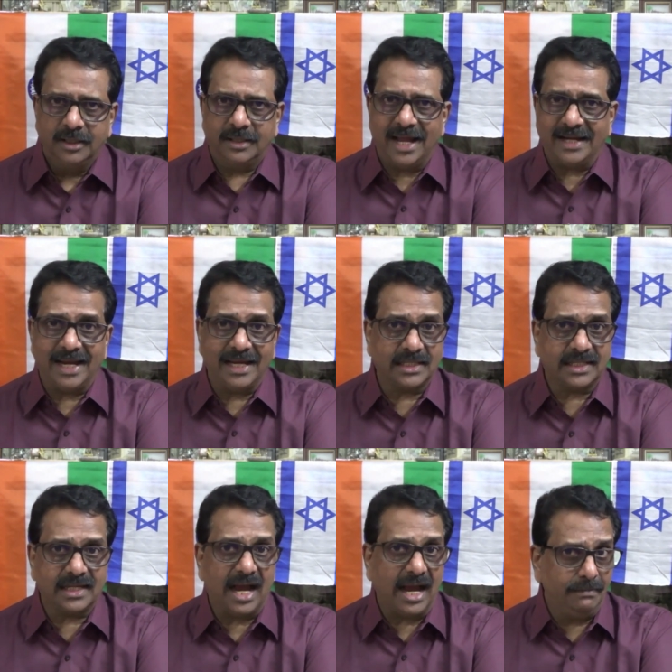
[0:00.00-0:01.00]
that
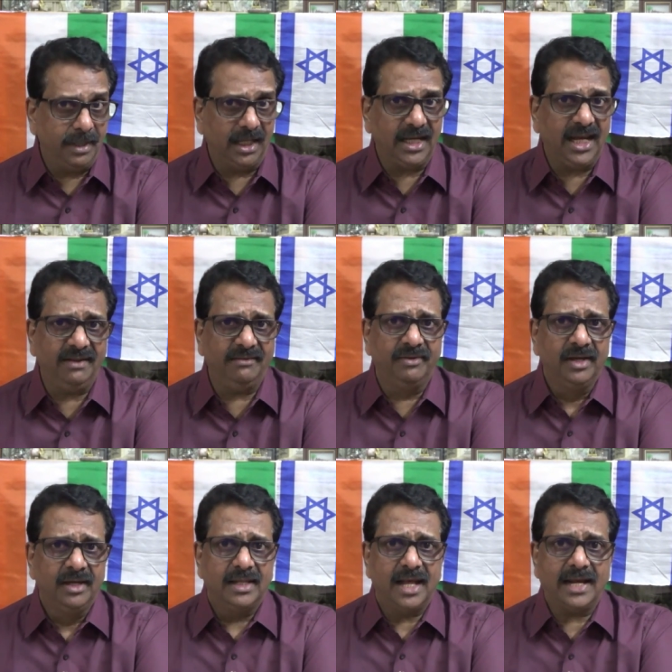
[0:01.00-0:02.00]
has, I believe,
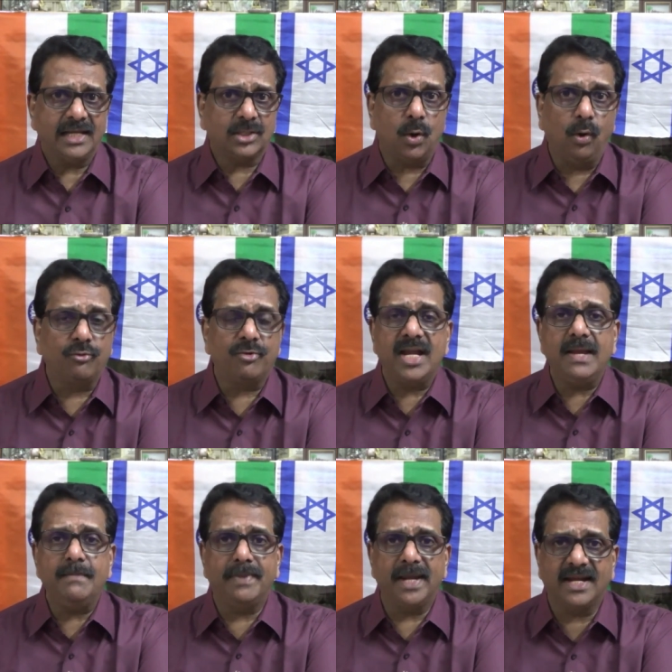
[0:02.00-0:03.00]
that has
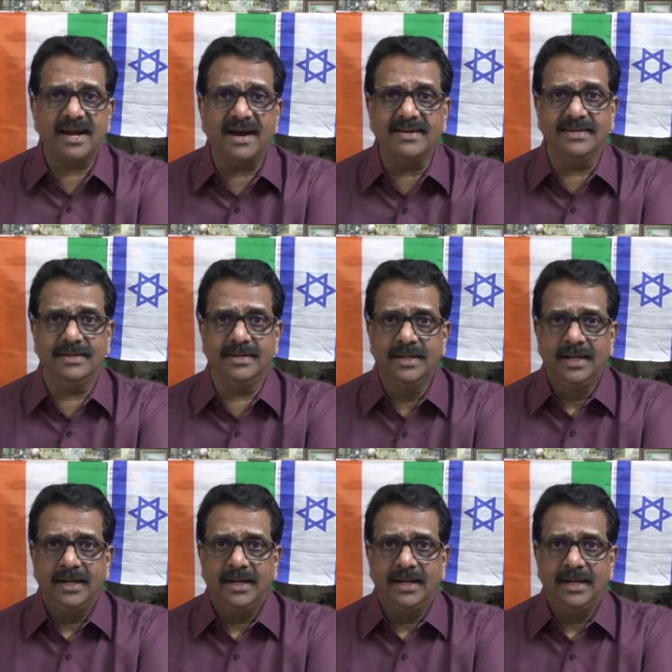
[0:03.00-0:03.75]
already begun